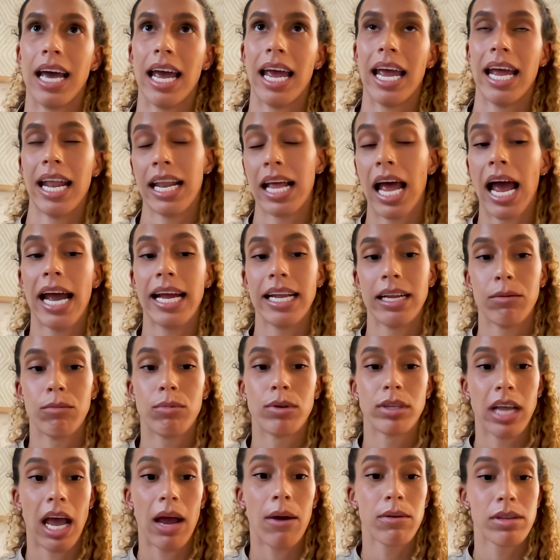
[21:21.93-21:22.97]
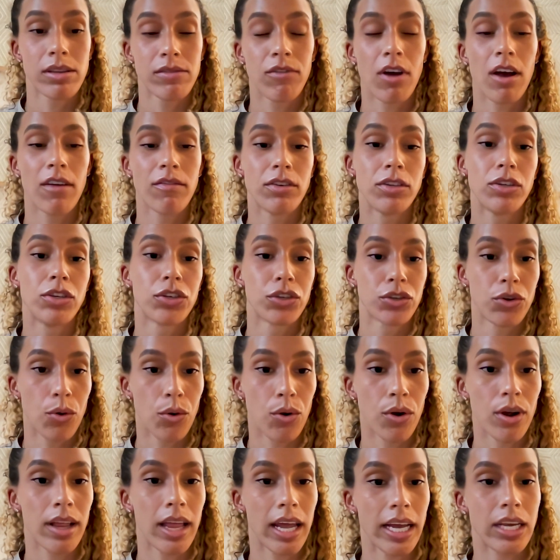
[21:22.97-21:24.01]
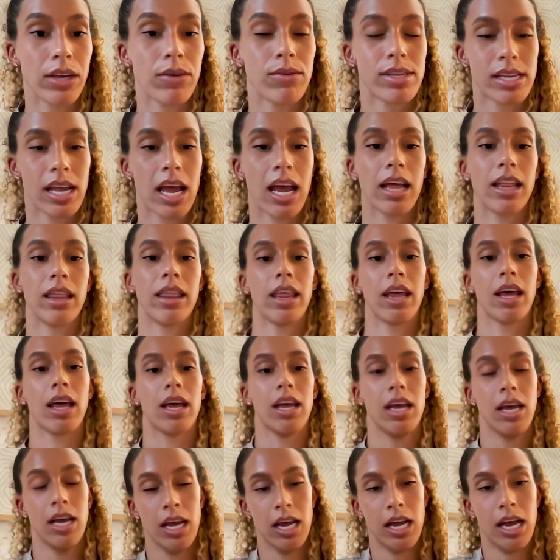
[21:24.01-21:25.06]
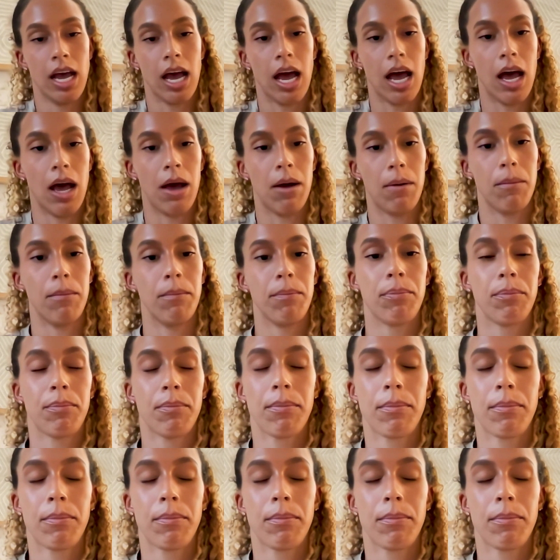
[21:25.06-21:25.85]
and I was involved in SCORE, like you said, the